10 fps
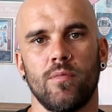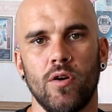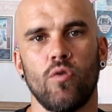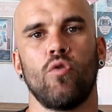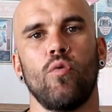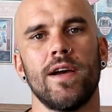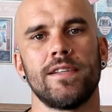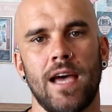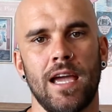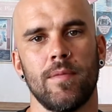We're
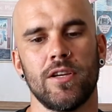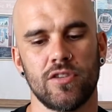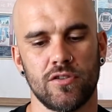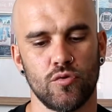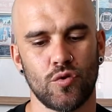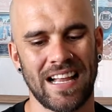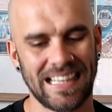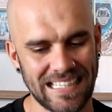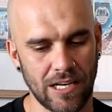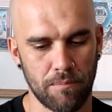always aiming to do a
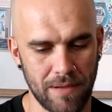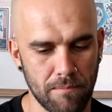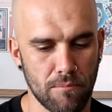little bit